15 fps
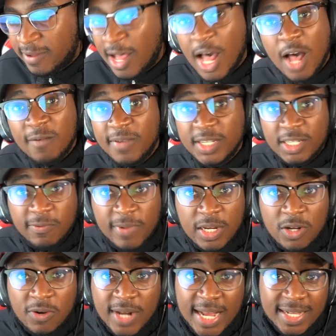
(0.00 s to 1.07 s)
Obviously, we
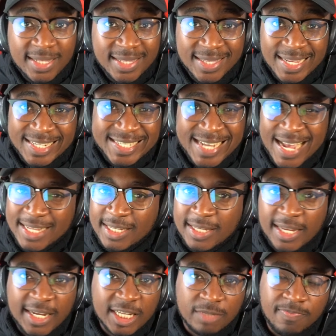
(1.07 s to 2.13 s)
know that the shot
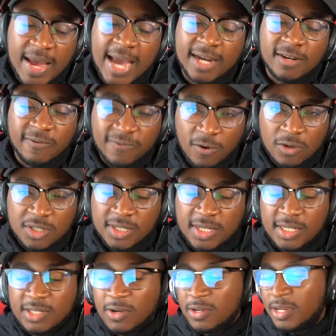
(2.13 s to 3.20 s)
stick is back,
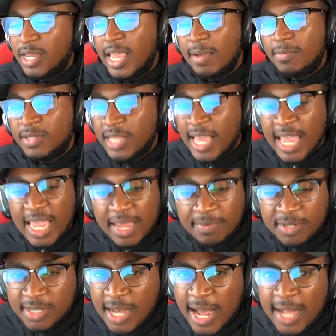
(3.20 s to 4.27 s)
unfortunately, so you're able to aim
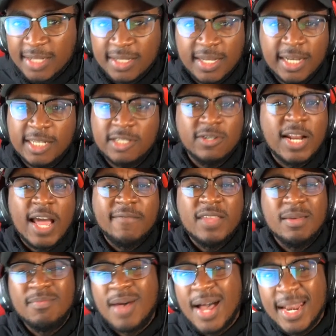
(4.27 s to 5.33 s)
shots. Niggas are gonna have
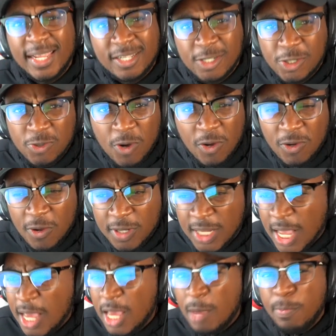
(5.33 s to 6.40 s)
their modded controllers.
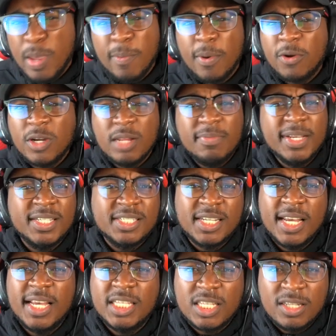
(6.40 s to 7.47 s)
People are gonna be
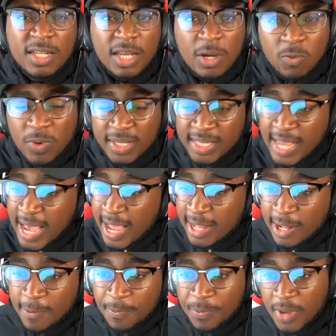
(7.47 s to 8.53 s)
cheesing with
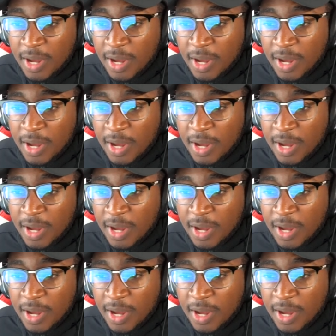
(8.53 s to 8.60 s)
that.